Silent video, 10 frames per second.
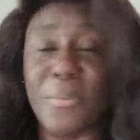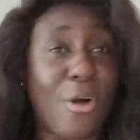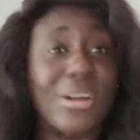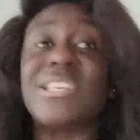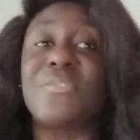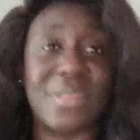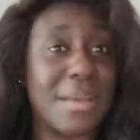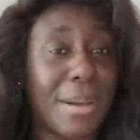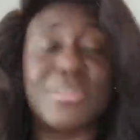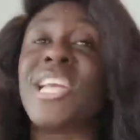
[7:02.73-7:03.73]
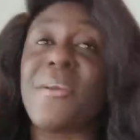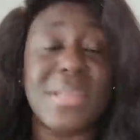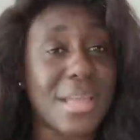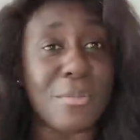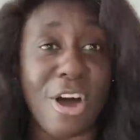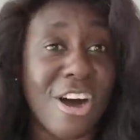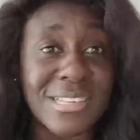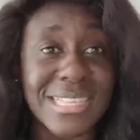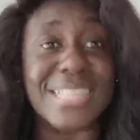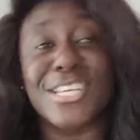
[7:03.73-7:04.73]
gunning for them i'm cheering them
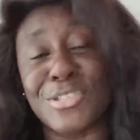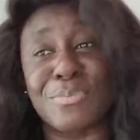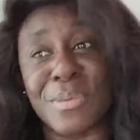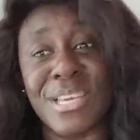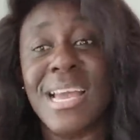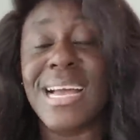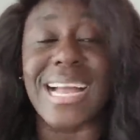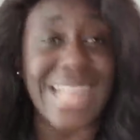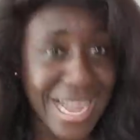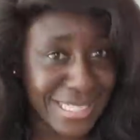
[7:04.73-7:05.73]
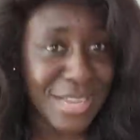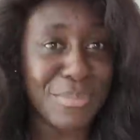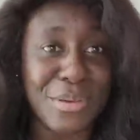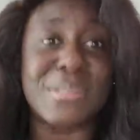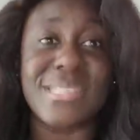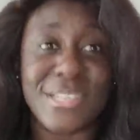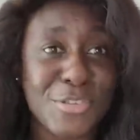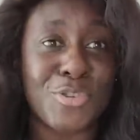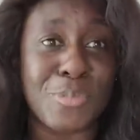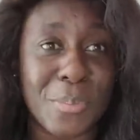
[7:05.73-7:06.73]
on that they should be an item because
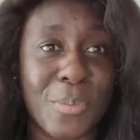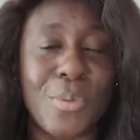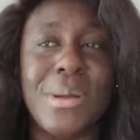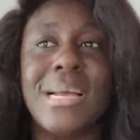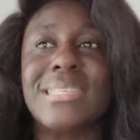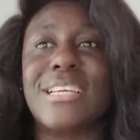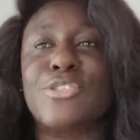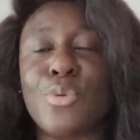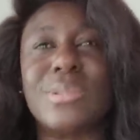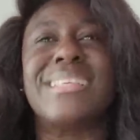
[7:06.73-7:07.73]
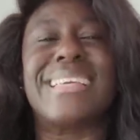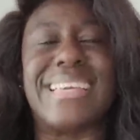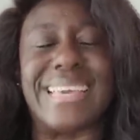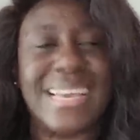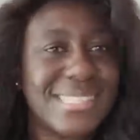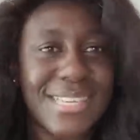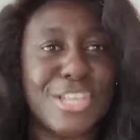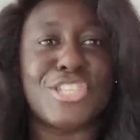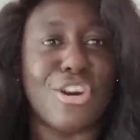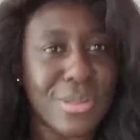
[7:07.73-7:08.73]
these two people they totally get
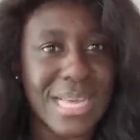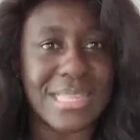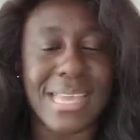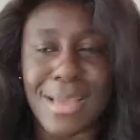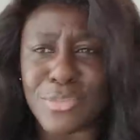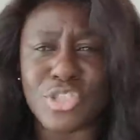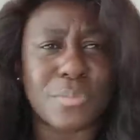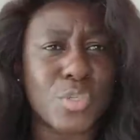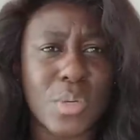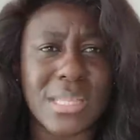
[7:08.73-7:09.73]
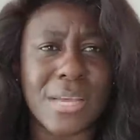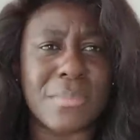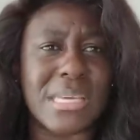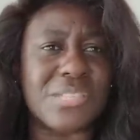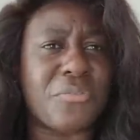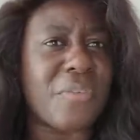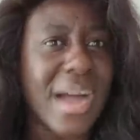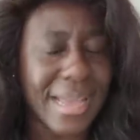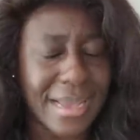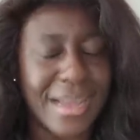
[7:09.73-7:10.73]
each other the chemistry between them is
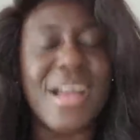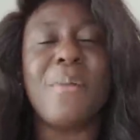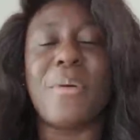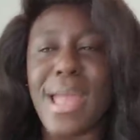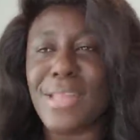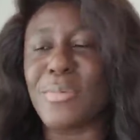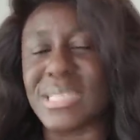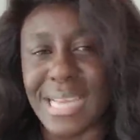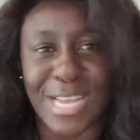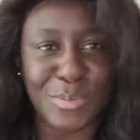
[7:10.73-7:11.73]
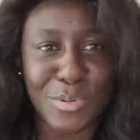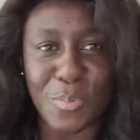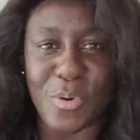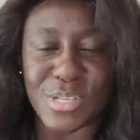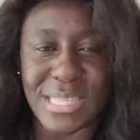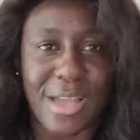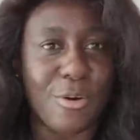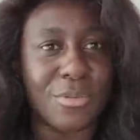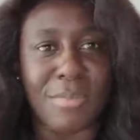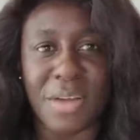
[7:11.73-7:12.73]
fire but anyways guys we're gonna pause there
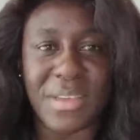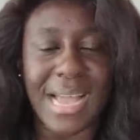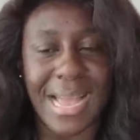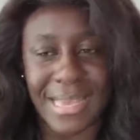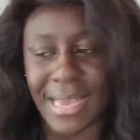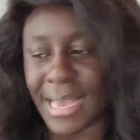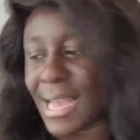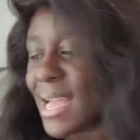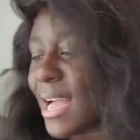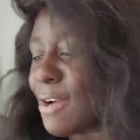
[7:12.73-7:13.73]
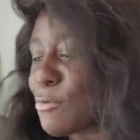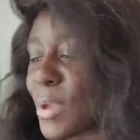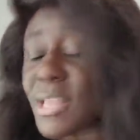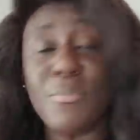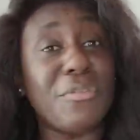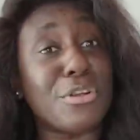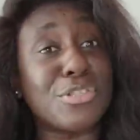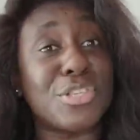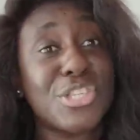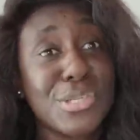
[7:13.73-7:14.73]
on marvin and yaya i'm um, quickly moving on
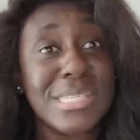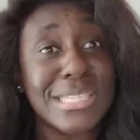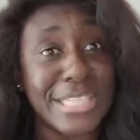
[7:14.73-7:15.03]
to juicy